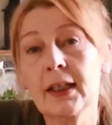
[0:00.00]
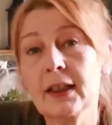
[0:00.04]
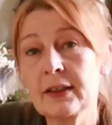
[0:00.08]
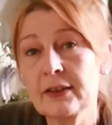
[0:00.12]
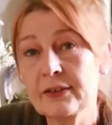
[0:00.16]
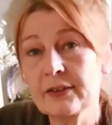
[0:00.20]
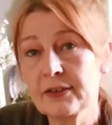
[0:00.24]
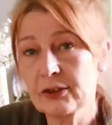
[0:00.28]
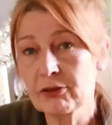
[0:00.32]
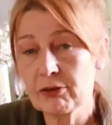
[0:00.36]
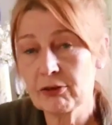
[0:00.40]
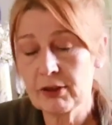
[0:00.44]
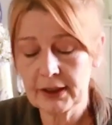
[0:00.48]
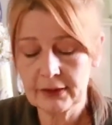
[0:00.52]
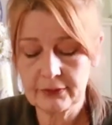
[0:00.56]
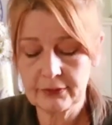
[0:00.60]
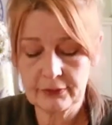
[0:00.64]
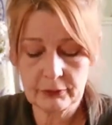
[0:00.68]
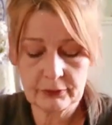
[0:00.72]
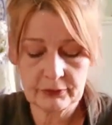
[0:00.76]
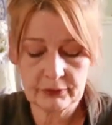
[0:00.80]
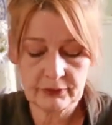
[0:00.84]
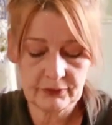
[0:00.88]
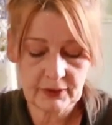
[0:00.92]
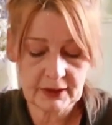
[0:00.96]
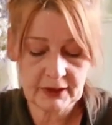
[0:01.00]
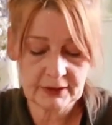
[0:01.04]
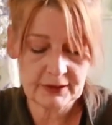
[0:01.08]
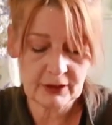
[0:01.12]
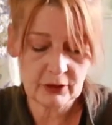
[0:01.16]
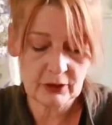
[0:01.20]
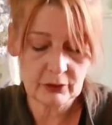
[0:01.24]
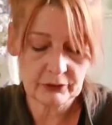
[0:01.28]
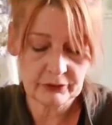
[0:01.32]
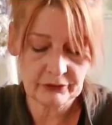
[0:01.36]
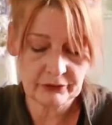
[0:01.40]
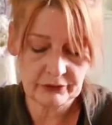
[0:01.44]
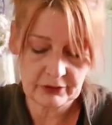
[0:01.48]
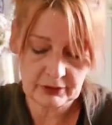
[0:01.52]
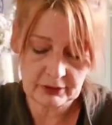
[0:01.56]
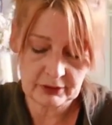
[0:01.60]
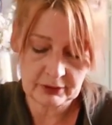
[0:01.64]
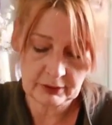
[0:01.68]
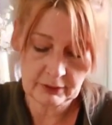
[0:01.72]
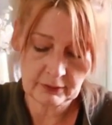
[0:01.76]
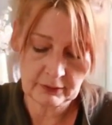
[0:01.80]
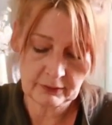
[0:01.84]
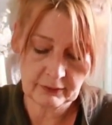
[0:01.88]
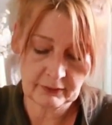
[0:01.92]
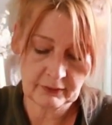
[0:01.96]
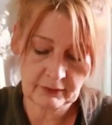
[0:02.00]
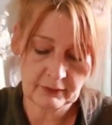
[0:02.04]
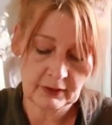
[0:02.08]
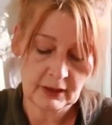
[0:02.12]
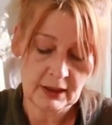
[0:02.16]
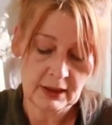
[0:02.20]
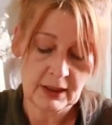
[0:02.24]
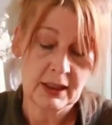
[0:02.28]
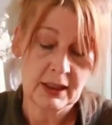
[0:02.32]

and it's a great source of antioxidants,